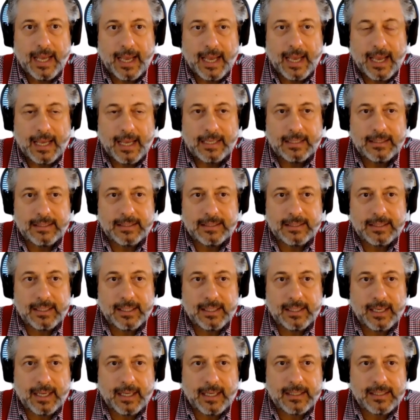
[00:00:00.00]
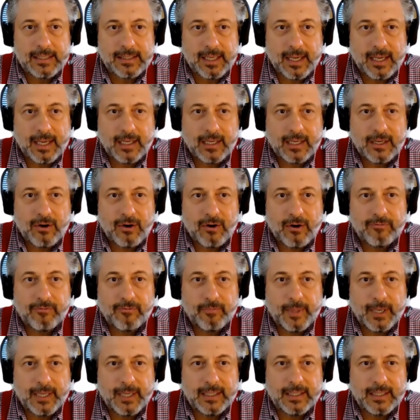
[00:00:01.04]
And as Eric
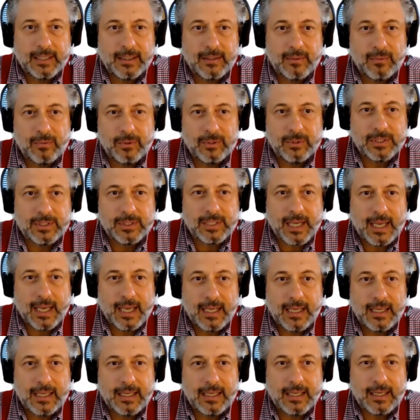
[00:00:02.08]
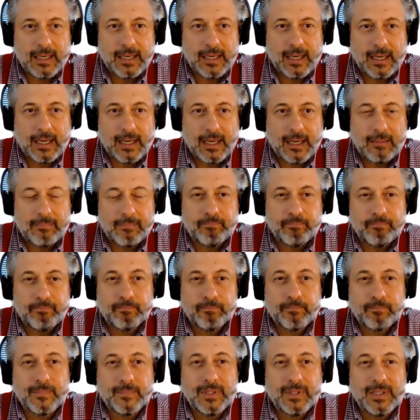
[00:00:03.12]
Hoffman would say,
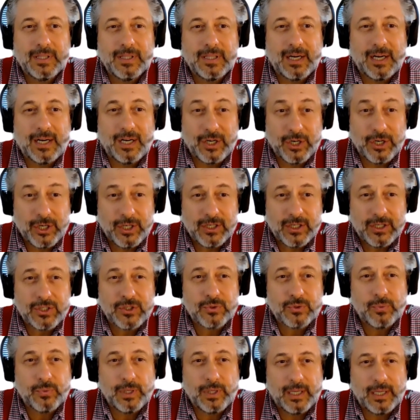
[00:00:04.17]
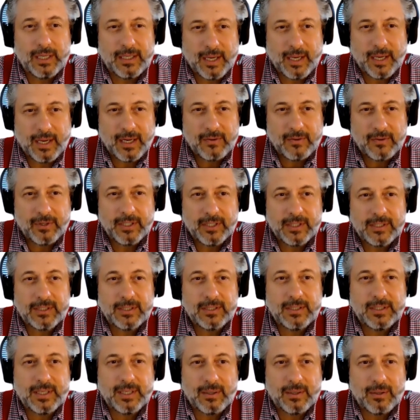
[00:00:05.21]
the learners will inherit
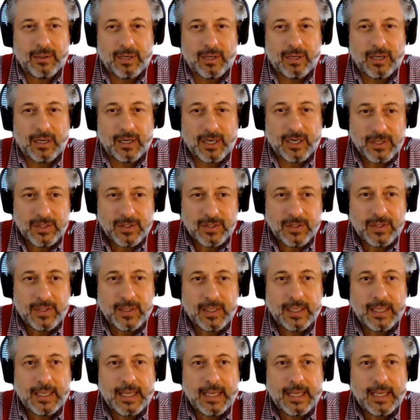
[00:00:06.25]
the earth.